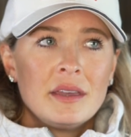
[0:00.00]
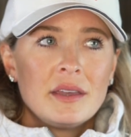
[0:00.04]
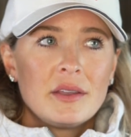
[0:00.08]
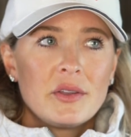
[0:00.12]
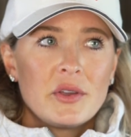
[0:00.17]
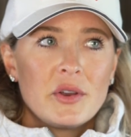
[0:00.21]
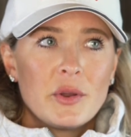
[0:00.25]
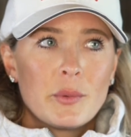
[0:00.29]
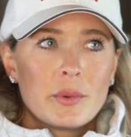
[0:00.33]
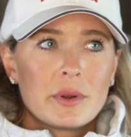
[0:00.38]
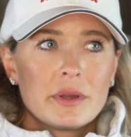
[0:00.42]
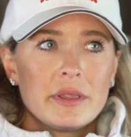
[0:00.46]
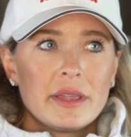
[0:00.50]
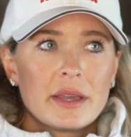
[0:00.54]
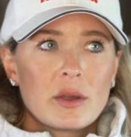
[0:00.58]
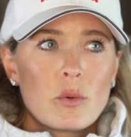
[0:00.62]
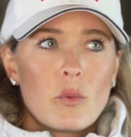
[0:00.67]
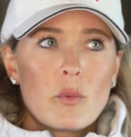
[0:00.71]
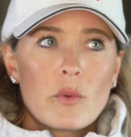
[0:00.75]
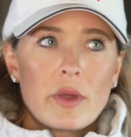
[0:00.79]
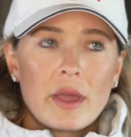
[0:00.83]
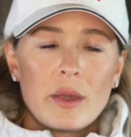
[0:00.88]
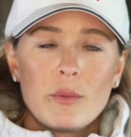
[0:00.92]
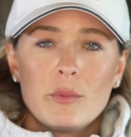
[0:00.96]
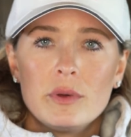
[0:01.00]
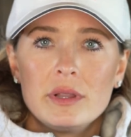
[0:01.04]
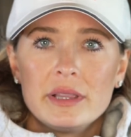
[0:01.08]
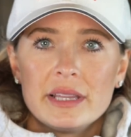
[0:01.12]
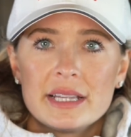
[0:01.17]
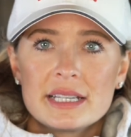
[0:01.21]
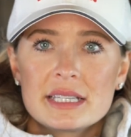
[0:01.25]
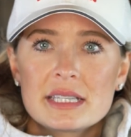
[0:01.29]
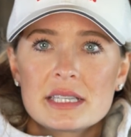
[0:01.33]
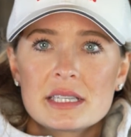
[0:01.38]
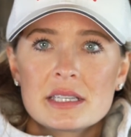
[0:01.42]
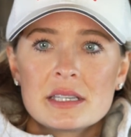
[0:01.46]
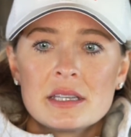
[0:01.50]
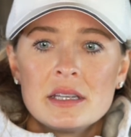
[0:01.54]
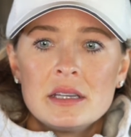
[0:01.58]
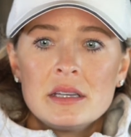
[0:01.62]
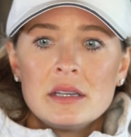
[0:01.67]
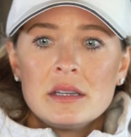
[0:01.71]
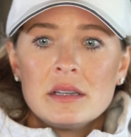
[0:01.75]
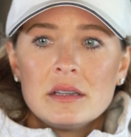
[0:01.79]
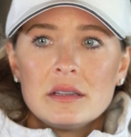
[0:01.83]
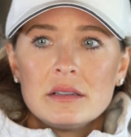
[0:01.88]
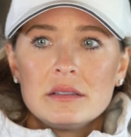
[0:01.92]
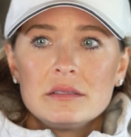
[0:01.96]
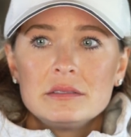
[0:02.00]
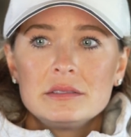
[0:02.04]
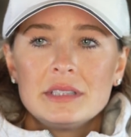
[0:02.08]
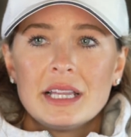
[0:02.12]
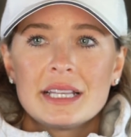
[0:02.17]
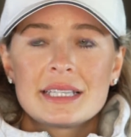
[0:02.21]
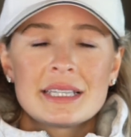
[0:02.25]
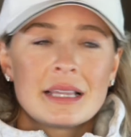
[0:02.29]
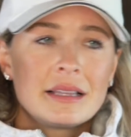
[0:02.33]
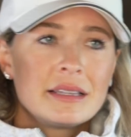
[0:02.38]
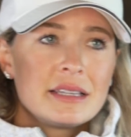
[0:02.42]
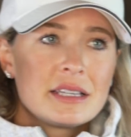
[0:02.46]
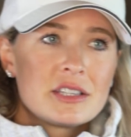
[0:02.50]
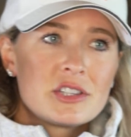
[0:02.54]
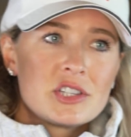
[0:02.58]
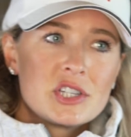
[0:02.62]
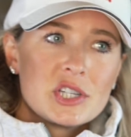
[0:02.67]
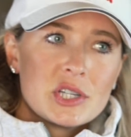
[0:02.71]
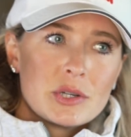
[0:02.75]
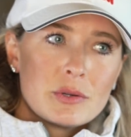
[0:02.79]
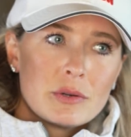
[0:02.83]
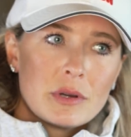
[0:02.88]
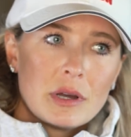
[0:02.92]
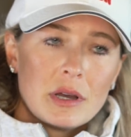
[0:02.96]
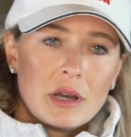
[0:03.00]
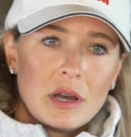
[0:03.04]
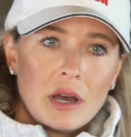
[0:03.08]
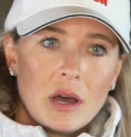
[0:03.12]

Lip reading: we're like, okay, well, let's at least do